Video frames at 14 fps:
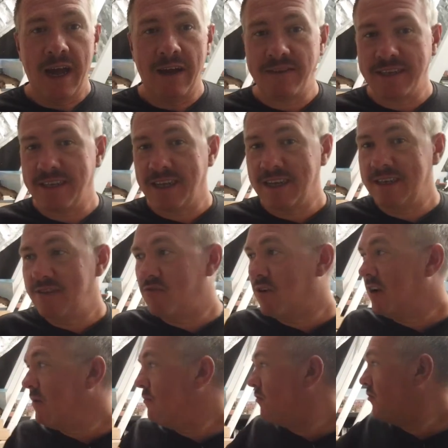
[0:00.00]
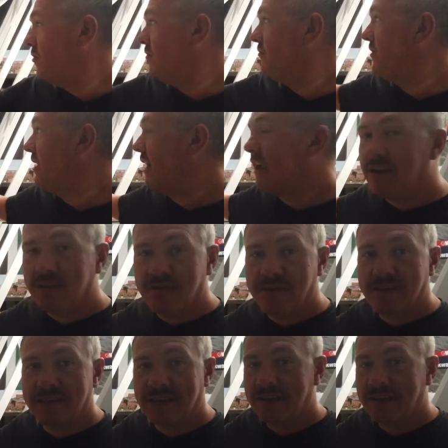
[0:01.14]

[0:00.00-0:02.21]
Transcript: I've decided to try and improve the lighting on this